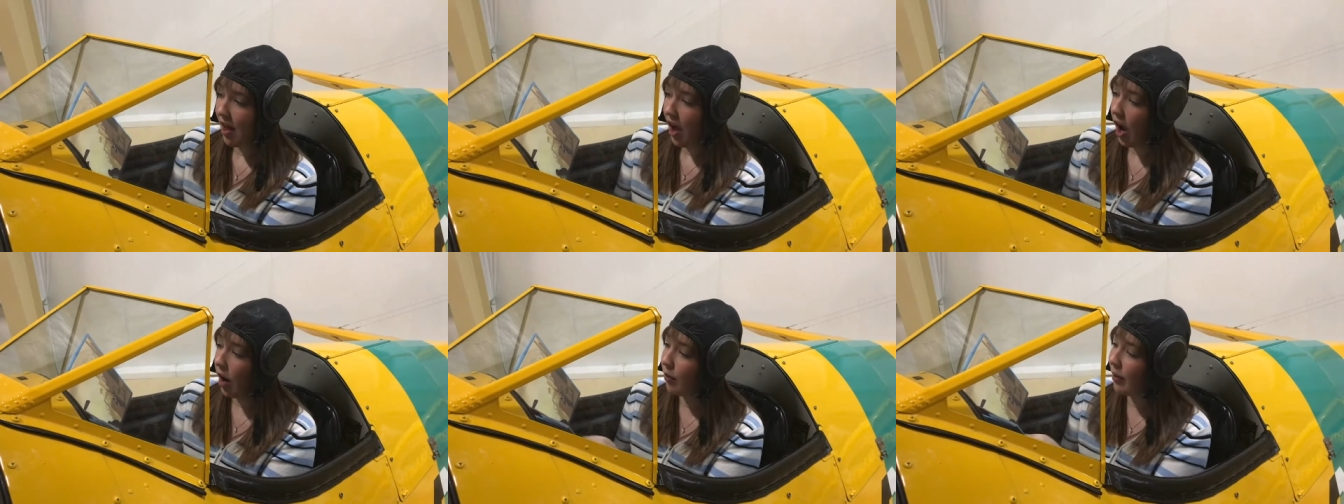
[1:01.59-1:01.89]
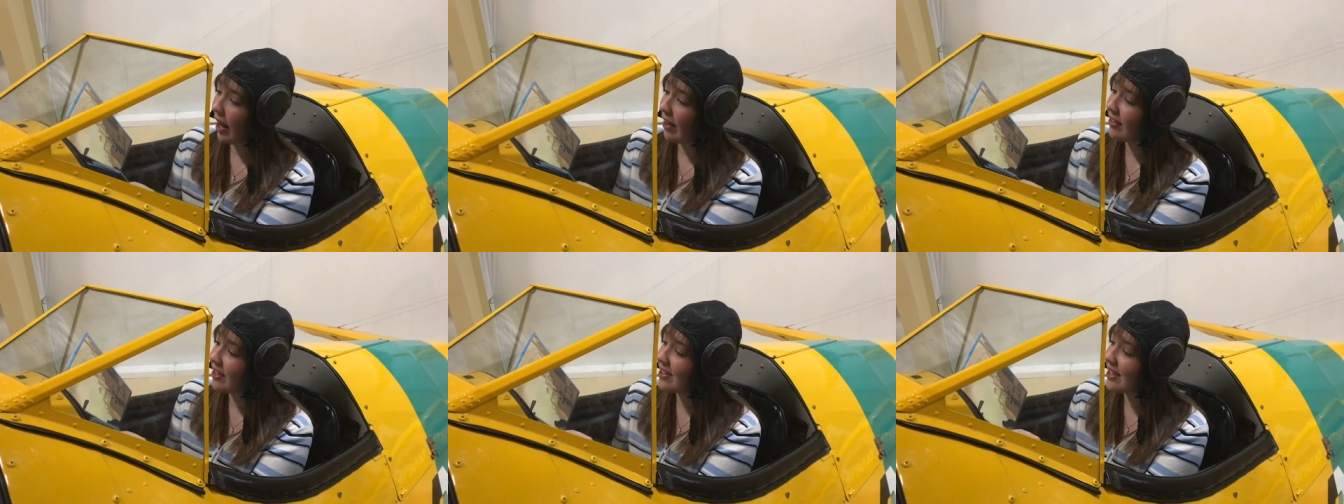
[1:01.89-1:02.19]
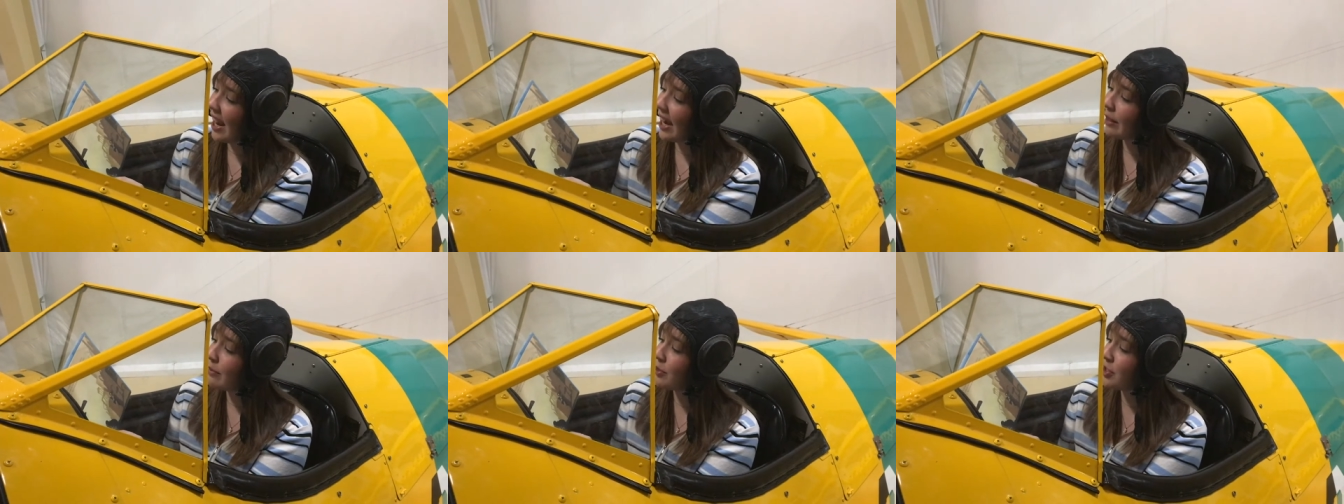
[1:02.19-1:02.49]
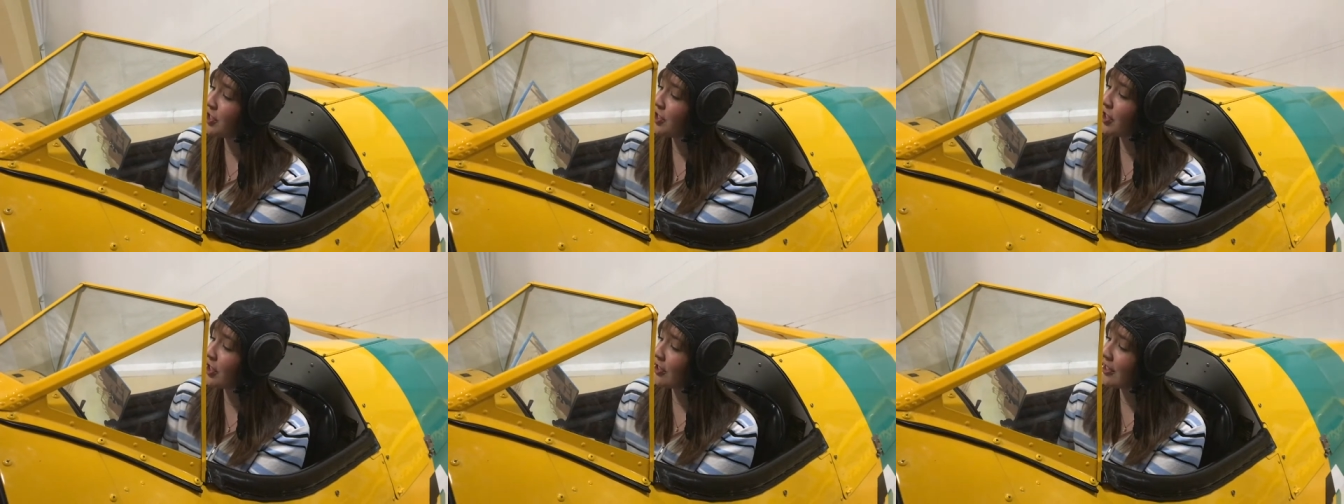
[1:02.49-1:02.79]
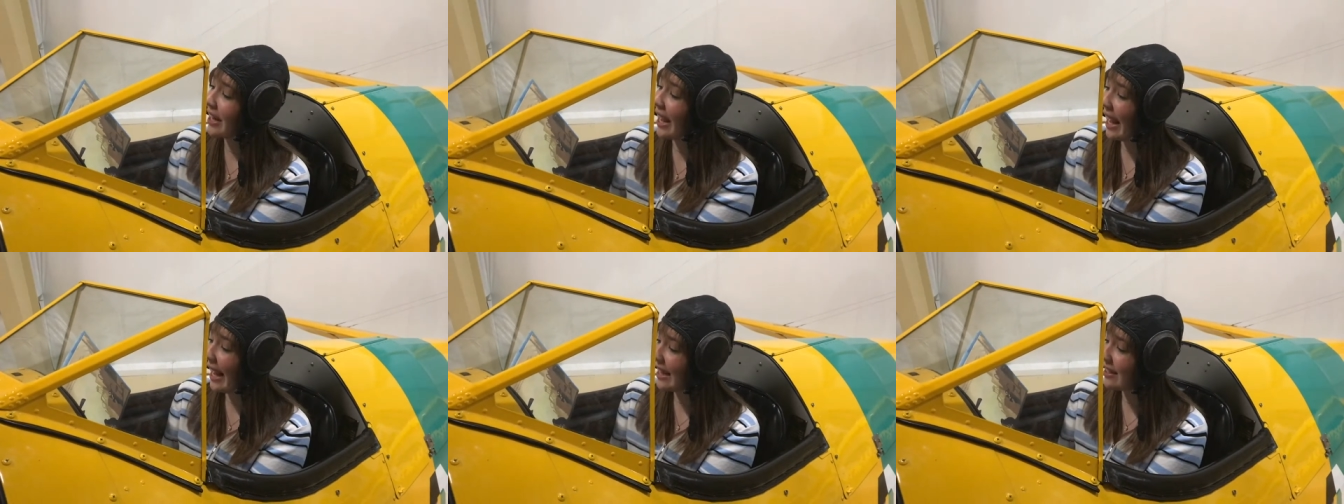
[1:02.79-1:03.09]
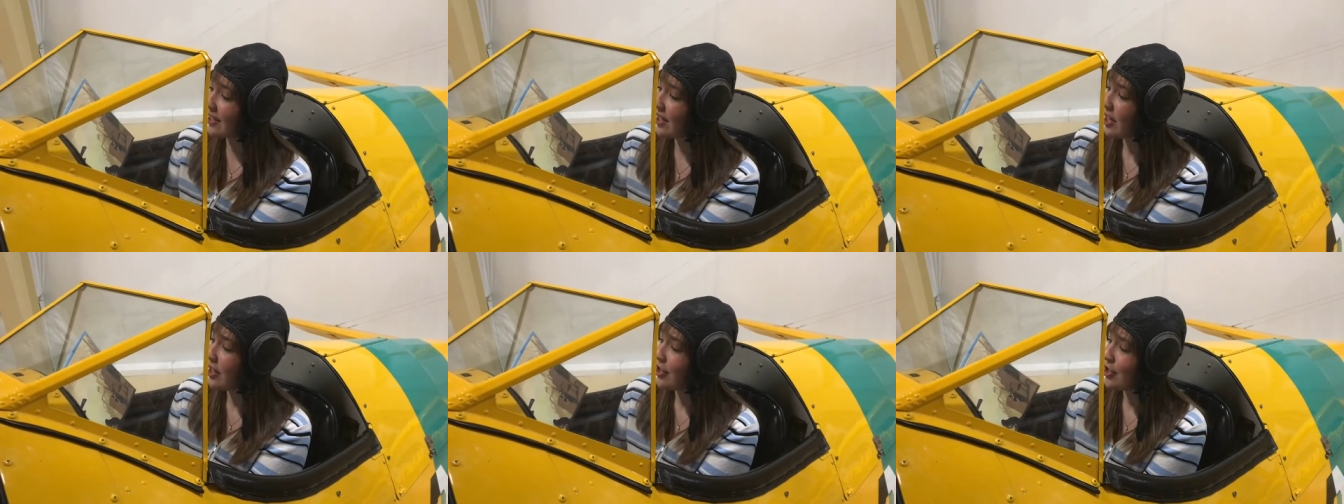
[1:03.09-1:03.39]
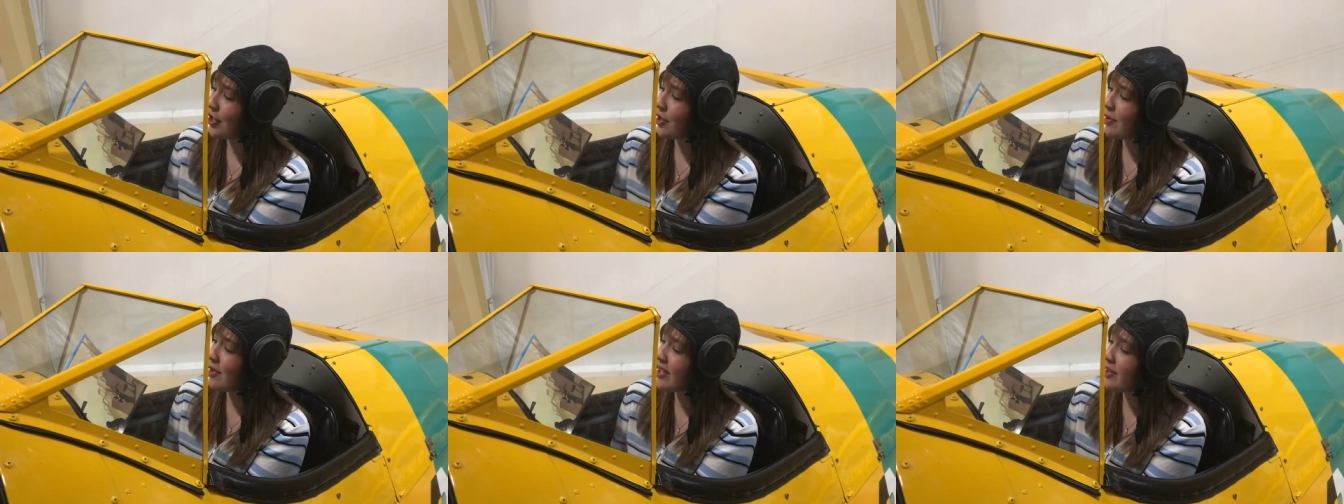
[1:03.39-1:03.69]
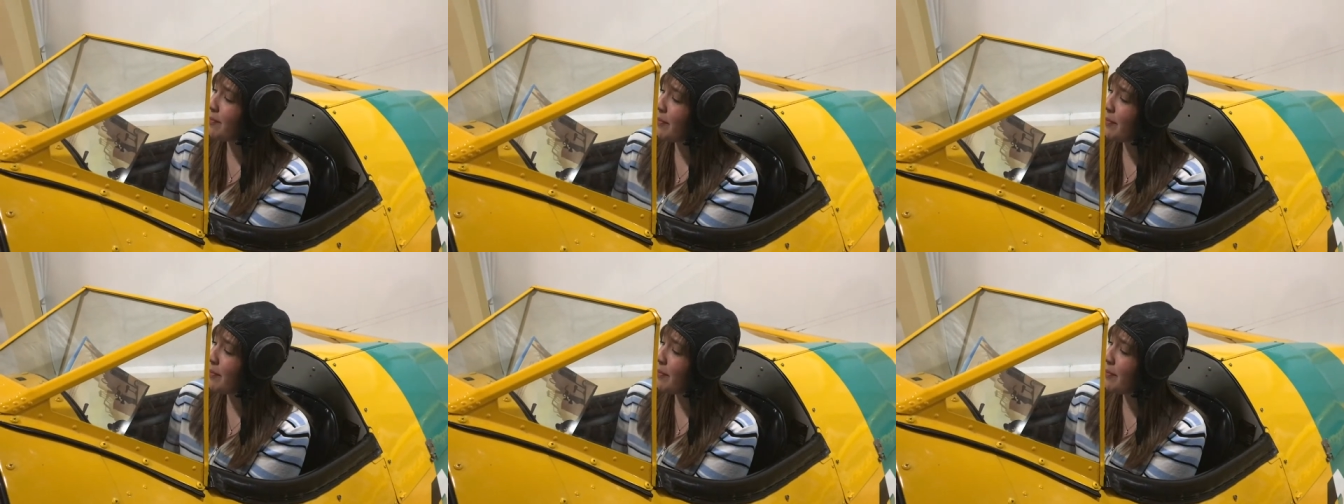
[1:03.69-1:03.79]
Around the time she turned eight, she was